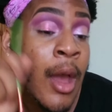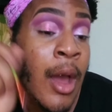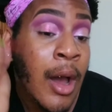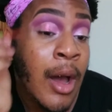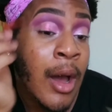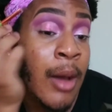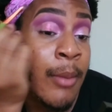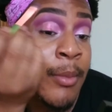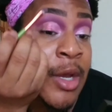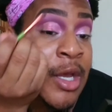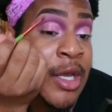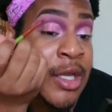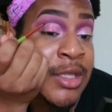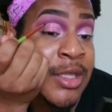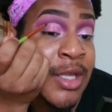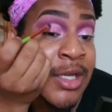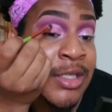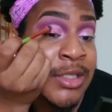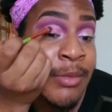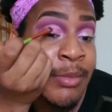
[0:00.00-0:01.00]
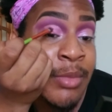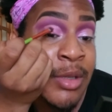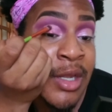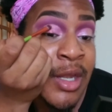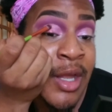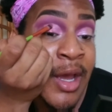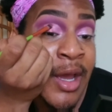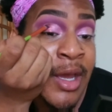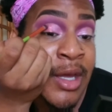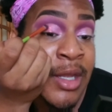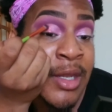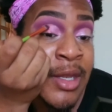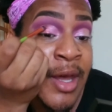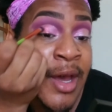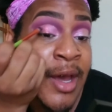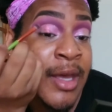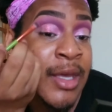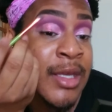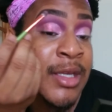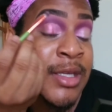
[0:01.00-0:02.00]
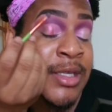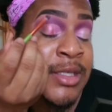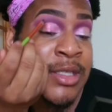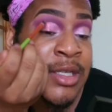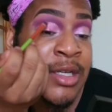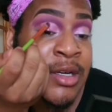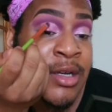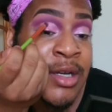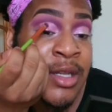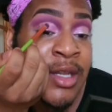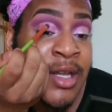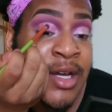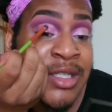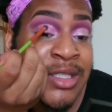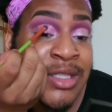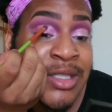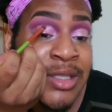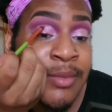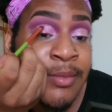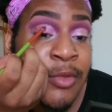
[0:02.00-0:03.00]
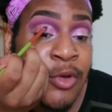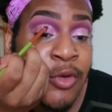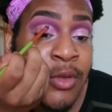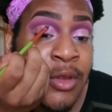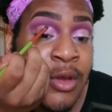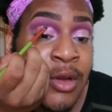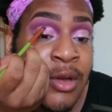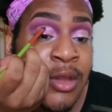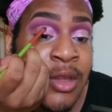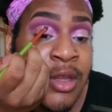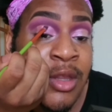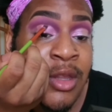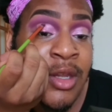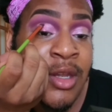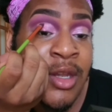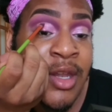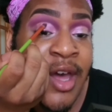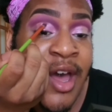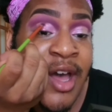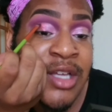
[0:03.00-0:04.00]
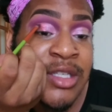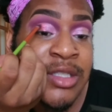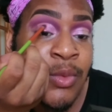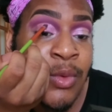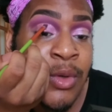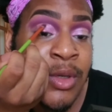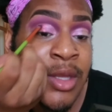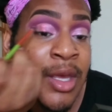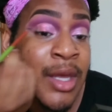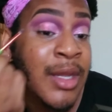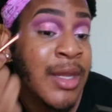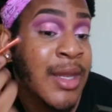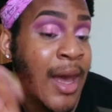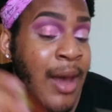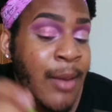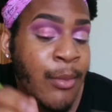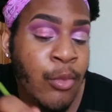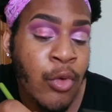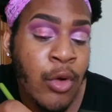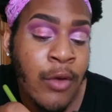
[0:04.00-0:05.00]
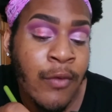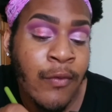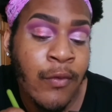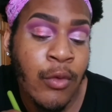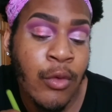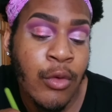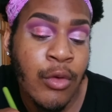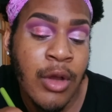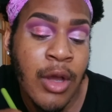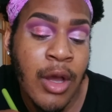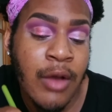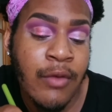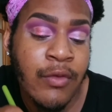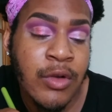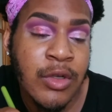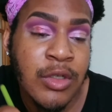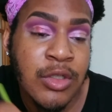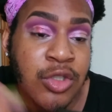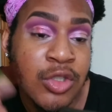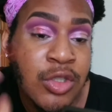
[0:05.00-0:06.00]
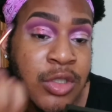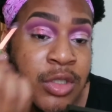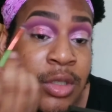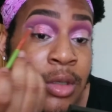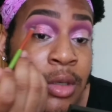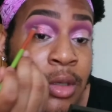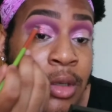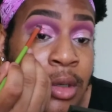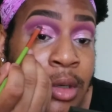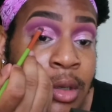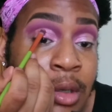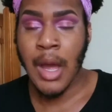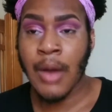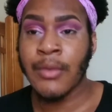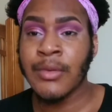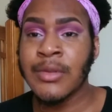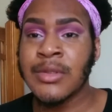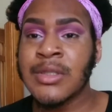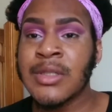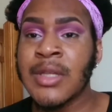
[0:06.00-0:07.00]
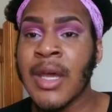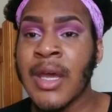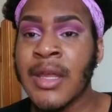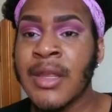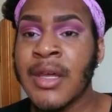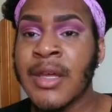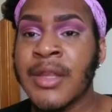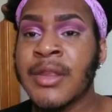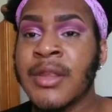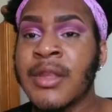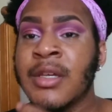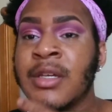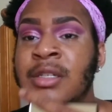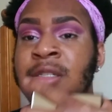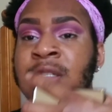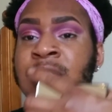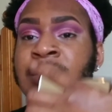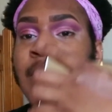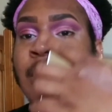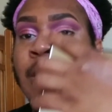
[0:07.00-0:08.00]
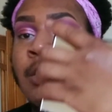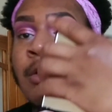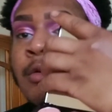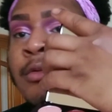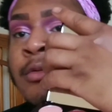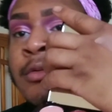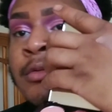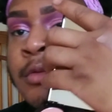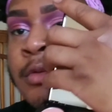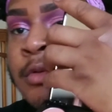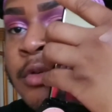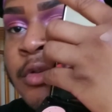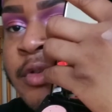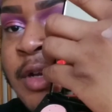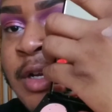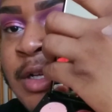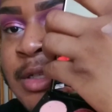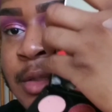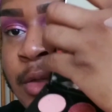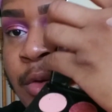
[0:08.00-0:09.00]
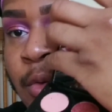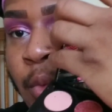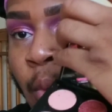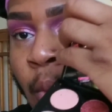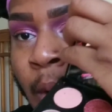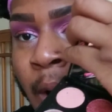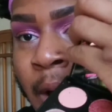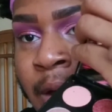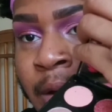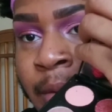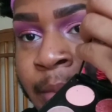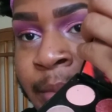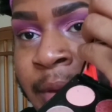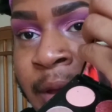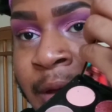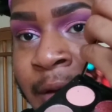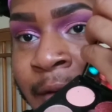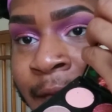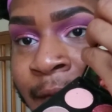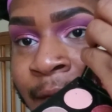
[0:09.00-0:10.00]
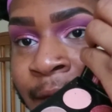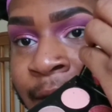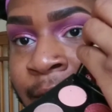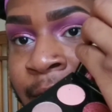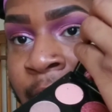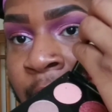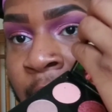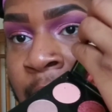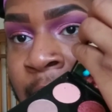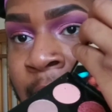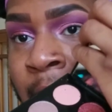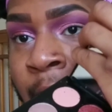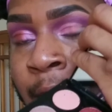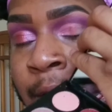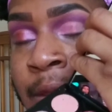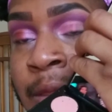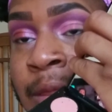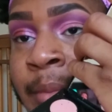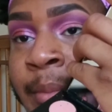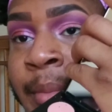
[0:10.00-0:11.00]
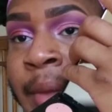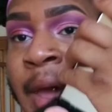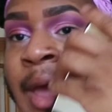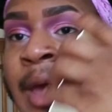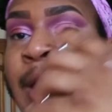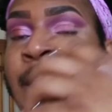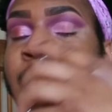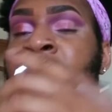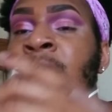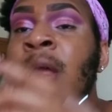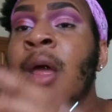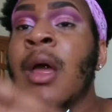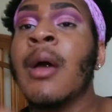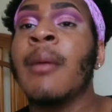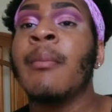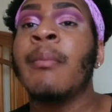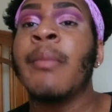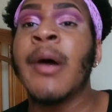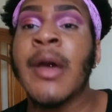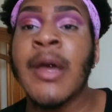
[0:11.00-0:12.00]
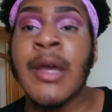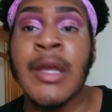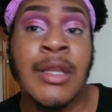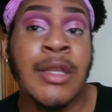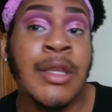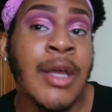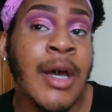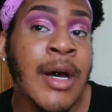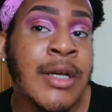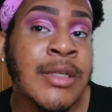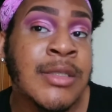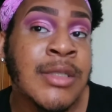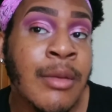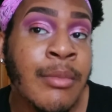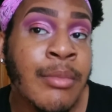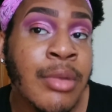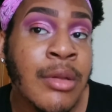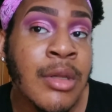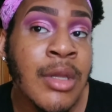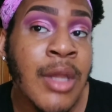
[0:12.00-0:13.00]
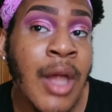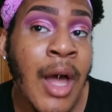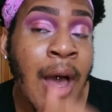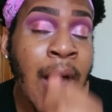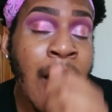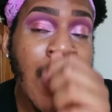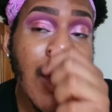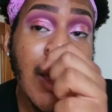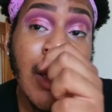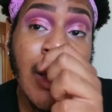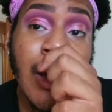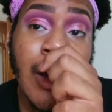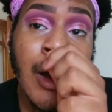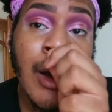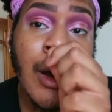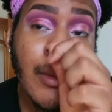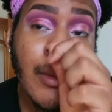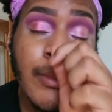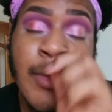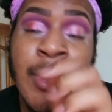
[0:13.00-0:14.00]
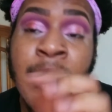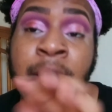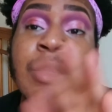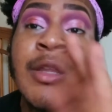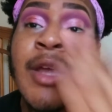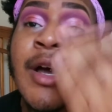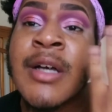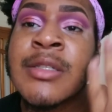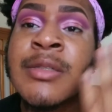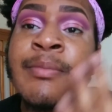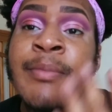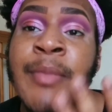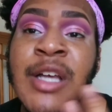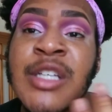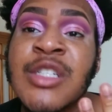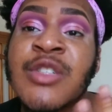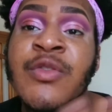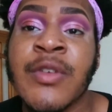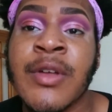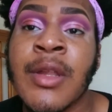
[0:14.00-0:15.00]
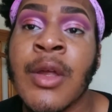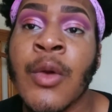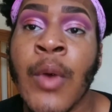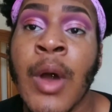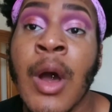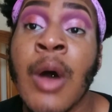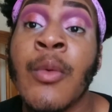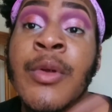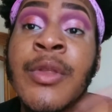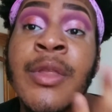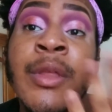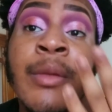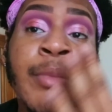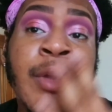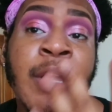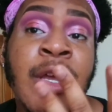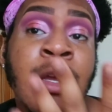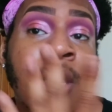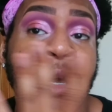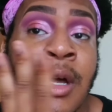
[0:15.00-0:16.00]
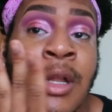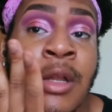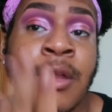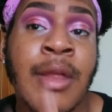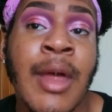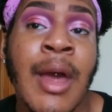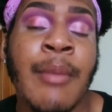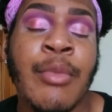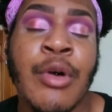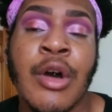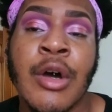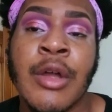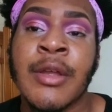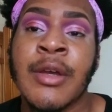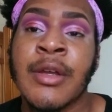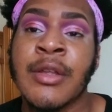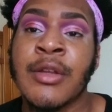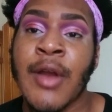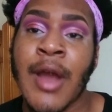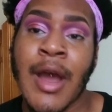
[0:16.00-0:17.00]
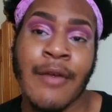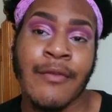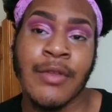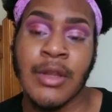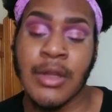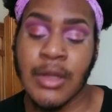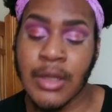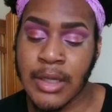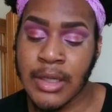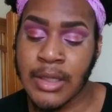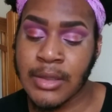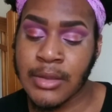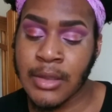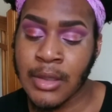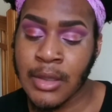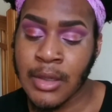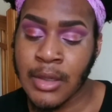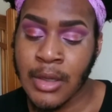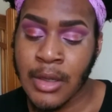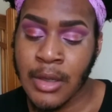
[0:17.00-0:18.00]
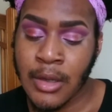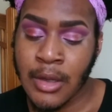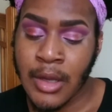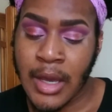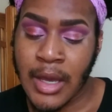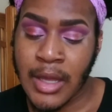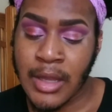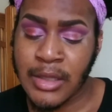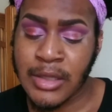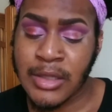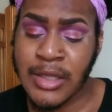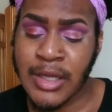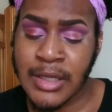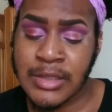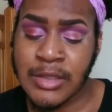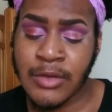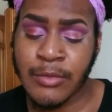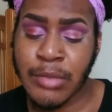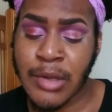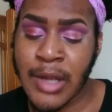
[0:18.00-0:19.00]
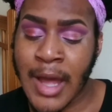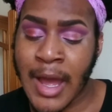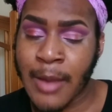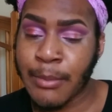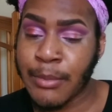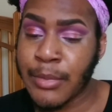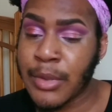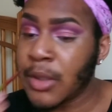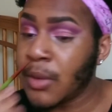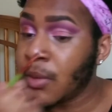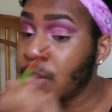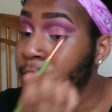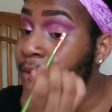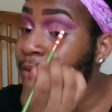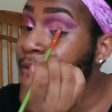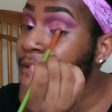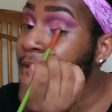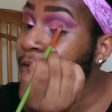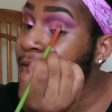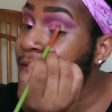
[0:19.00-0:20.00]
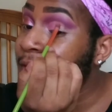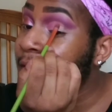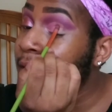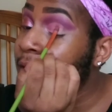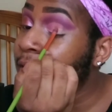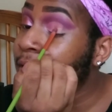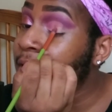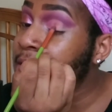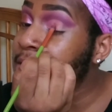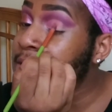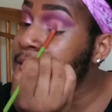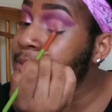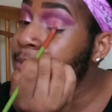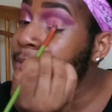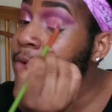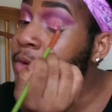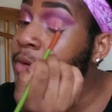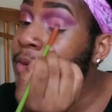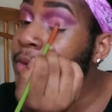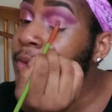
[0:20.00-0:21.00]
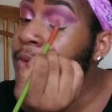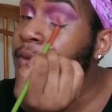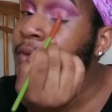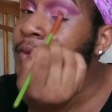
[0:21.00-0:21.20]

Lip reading: But it does apply a lot easier, a lot smoother than the last one, and a lot more full coverage. I would say that this tone creates quite a bit of fallout in the pan, but it does apply, it does mesh really well with the pink color that I put on the inner half of the lid. And it does apply beautifully, very, very smooth.